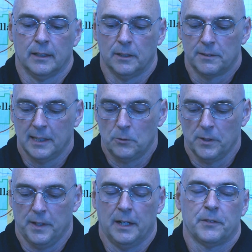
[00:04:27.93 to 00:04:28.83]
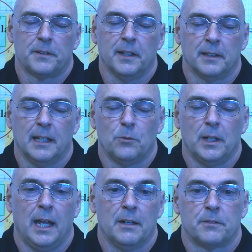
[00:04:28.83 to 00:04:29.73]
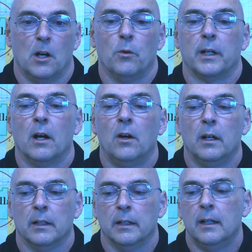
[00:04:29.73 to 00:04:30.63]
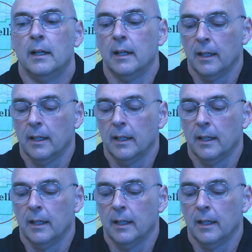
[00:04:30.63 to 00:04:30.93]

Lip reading: You think with everything that we have going on,